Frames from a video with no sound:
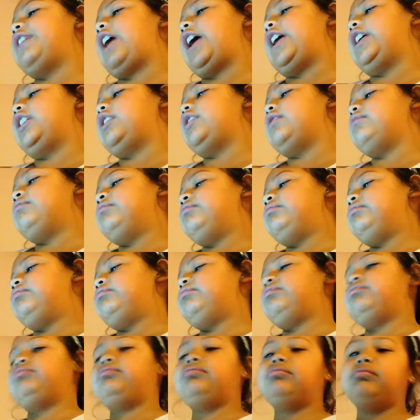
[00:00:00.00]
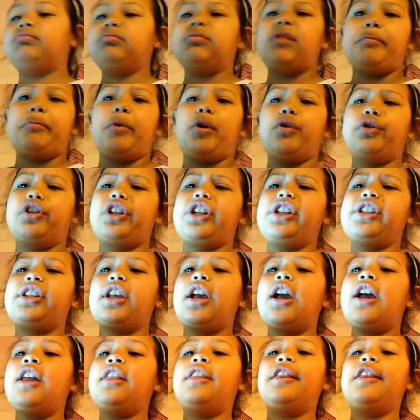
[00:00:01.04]
like emojis.
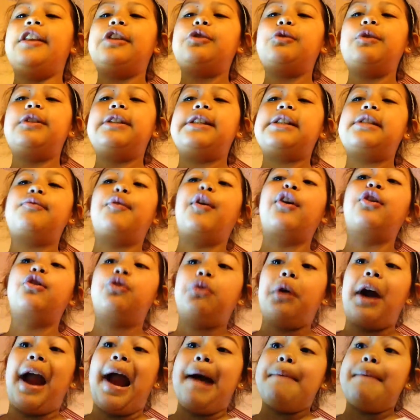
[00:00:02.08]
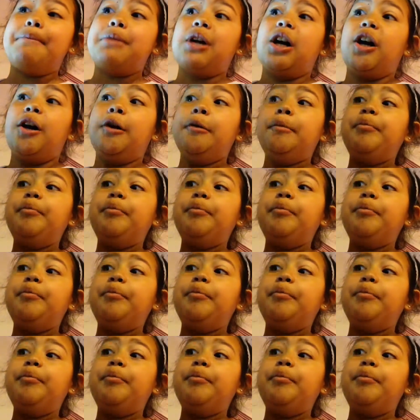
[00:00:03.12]
This one is for grandma.